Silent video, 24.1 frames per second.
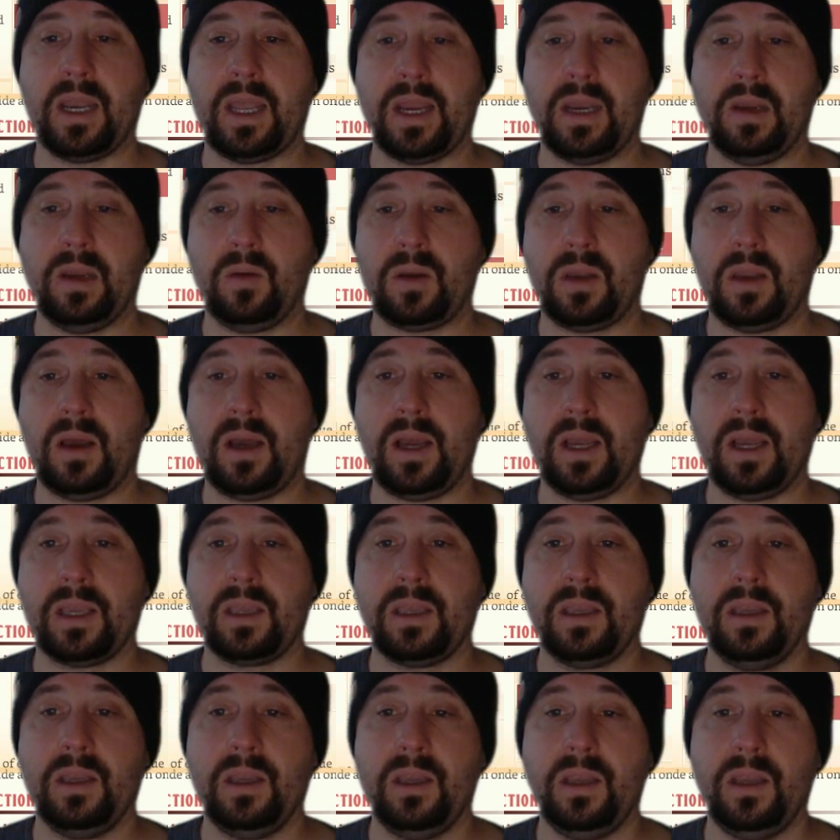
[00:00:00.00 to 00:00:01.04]
Land look
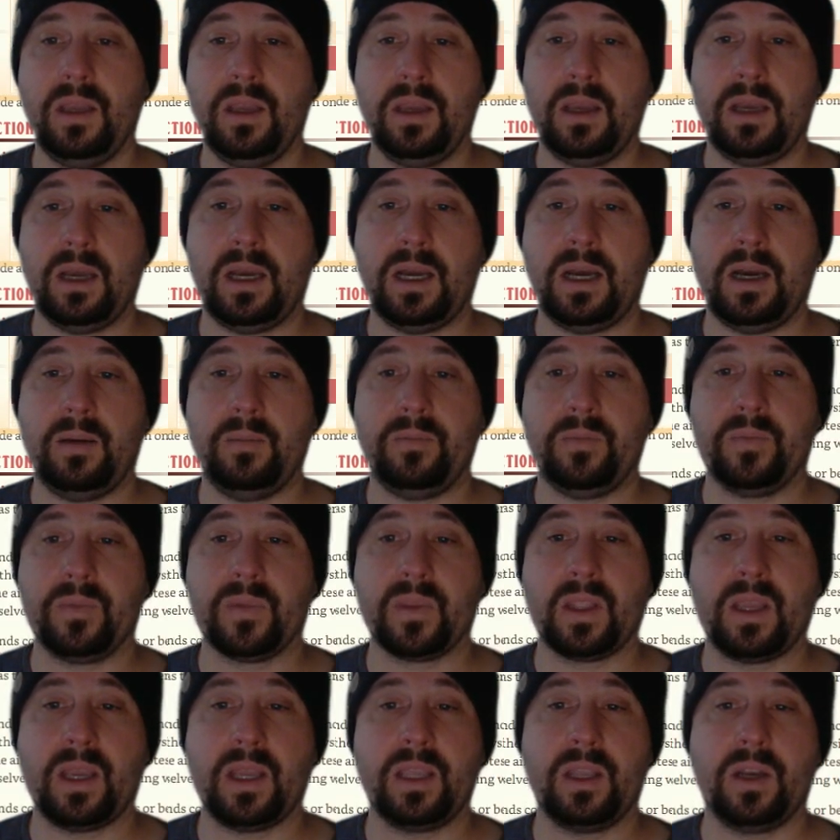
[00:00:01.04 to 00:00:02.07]
like. And
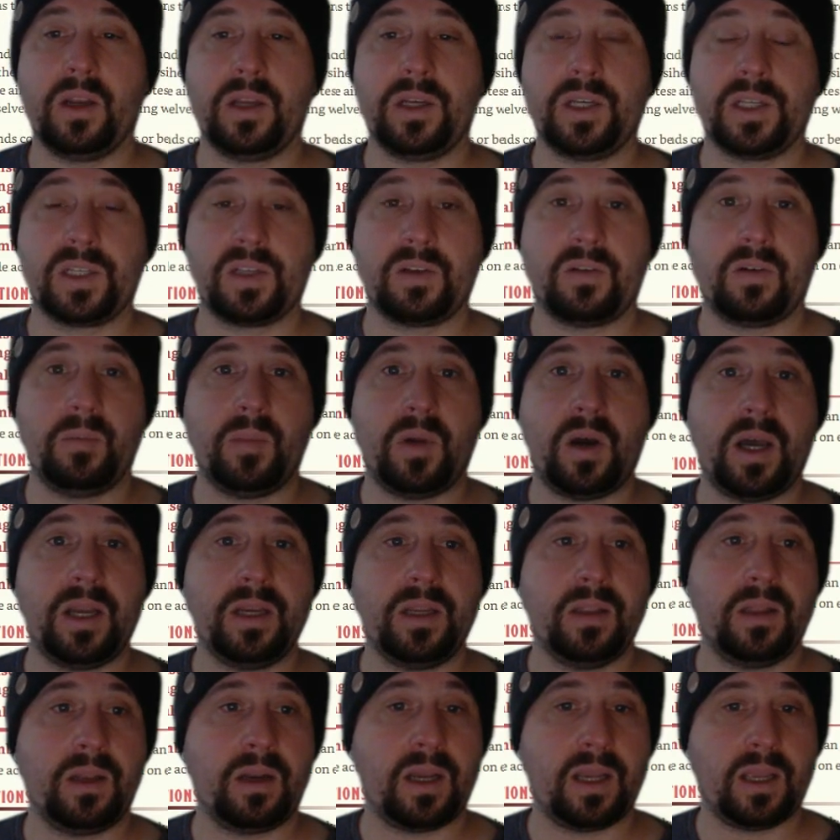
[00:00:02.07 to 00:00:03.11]
you know, just a
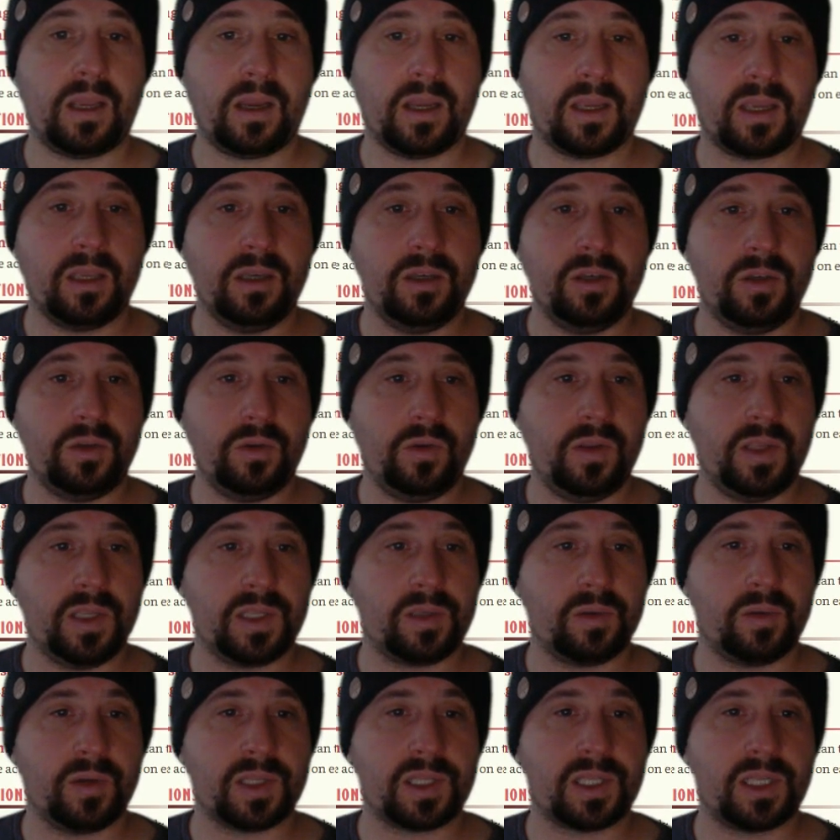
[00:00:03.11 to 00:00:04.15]
reminder that I can do this
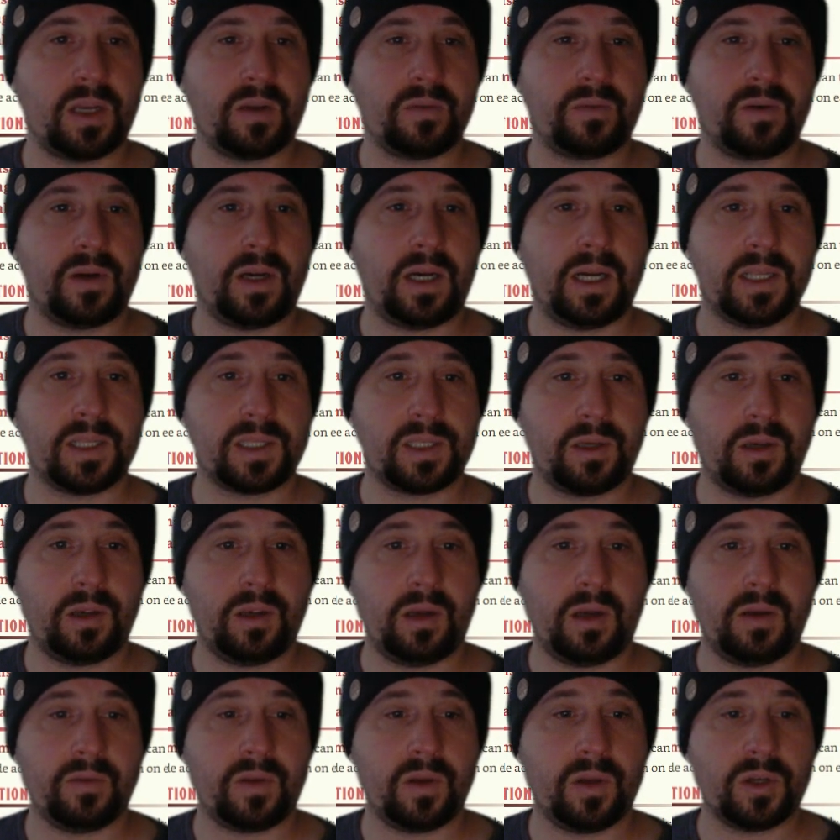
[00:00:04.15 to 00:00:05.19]
sort of stuff, right? So
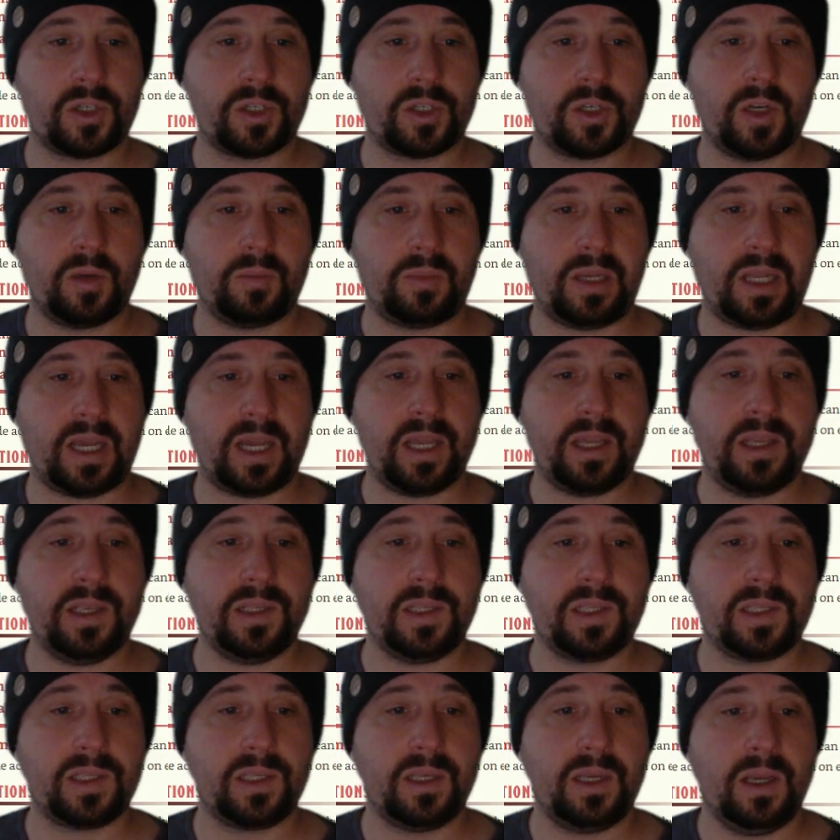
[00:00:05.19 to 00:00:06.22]
I've got show to
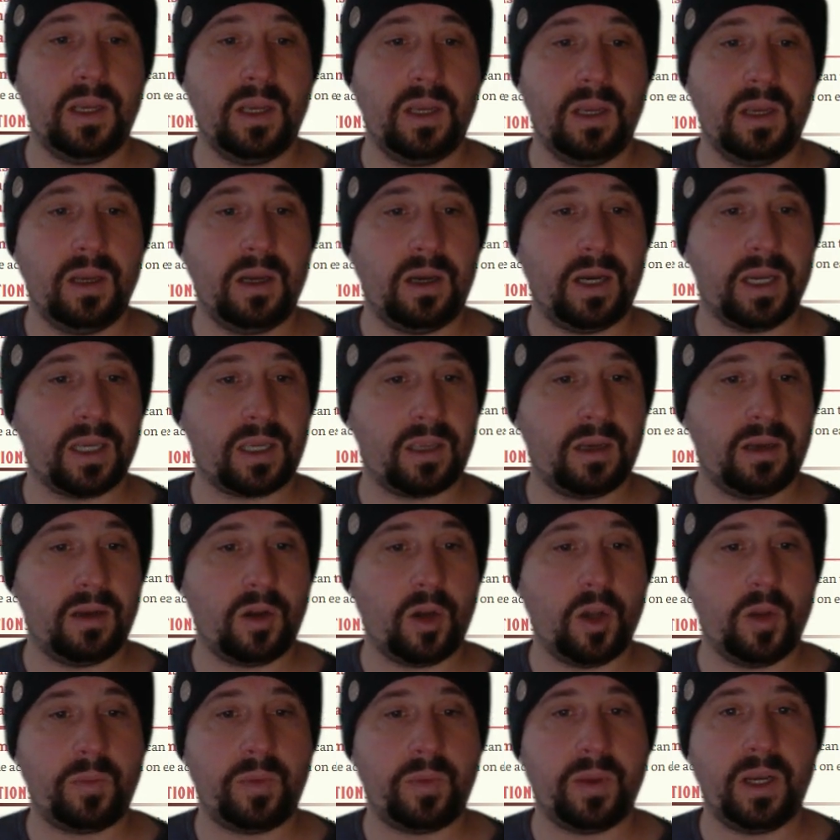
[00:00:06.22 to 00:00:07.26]
players, I can
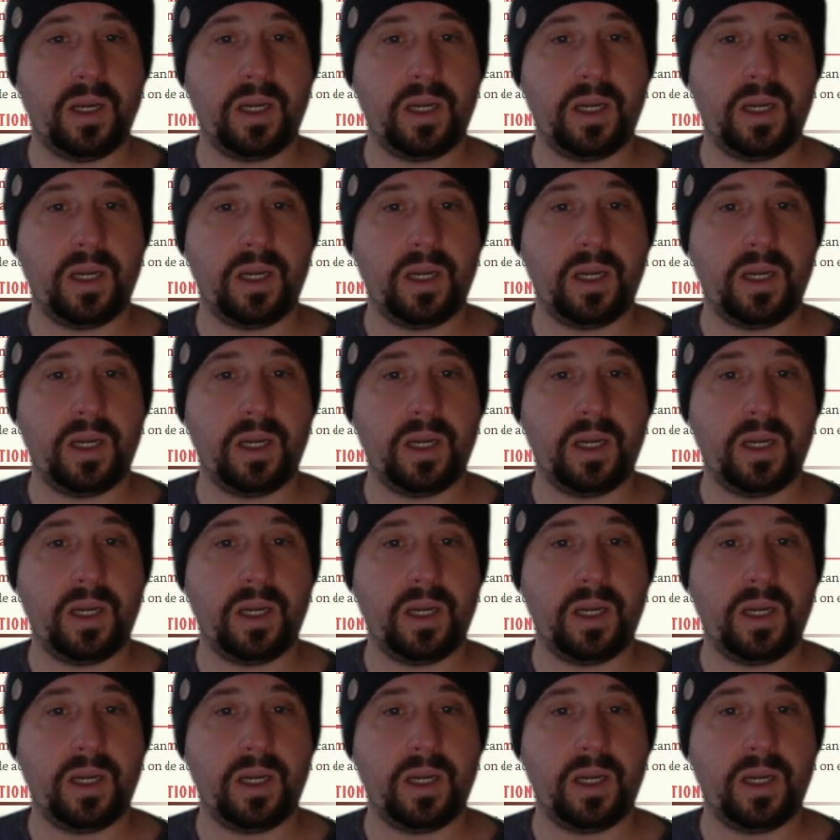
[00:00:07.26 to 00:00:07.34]
open